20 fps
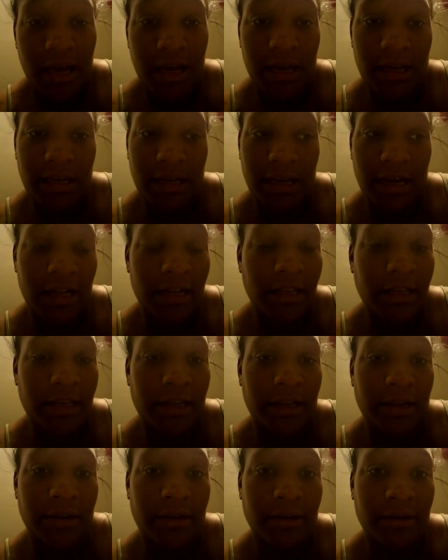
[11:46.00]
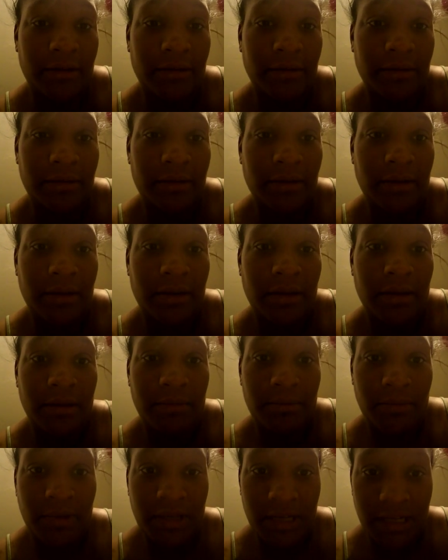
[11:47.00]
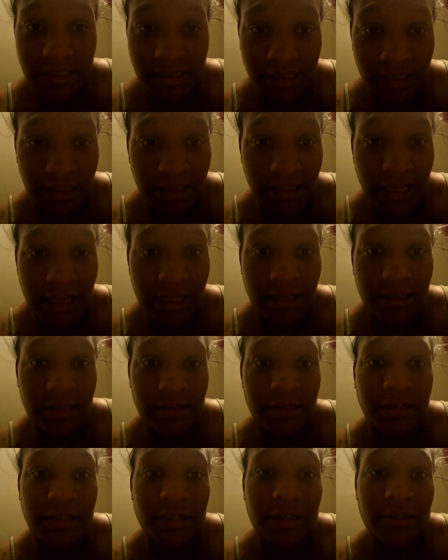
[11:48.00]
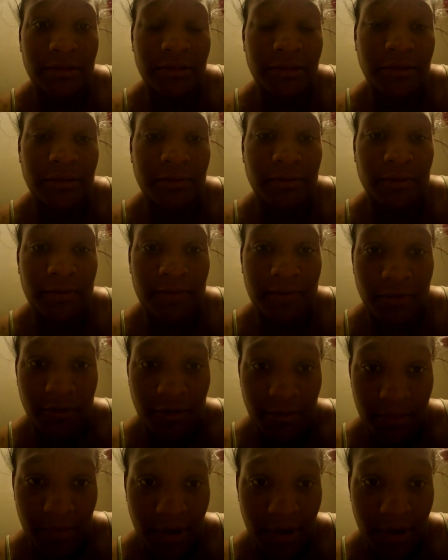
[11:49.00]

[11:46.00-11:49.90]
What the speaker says: I got here because I laid in the shelter for 4